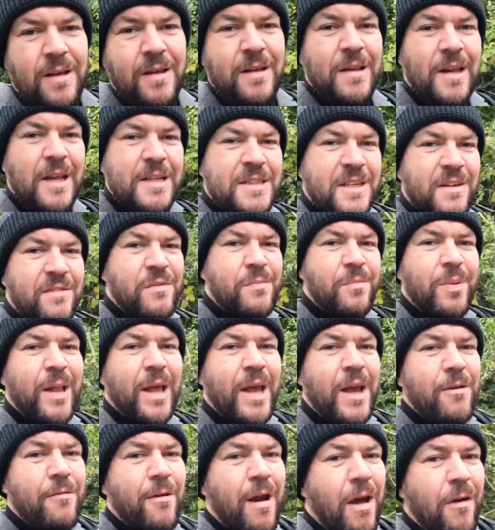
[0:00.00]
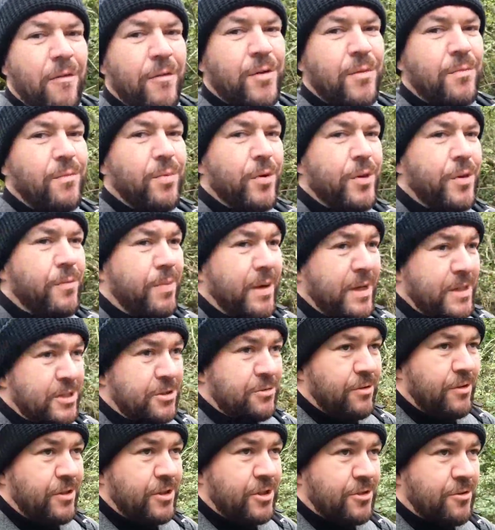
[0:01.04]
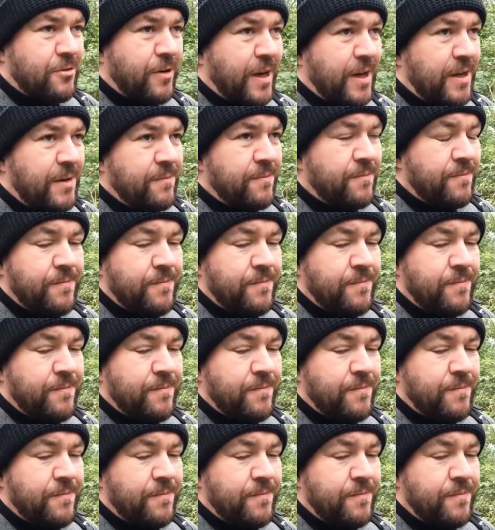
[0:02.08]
Let's have a play around and put the picture on the screen.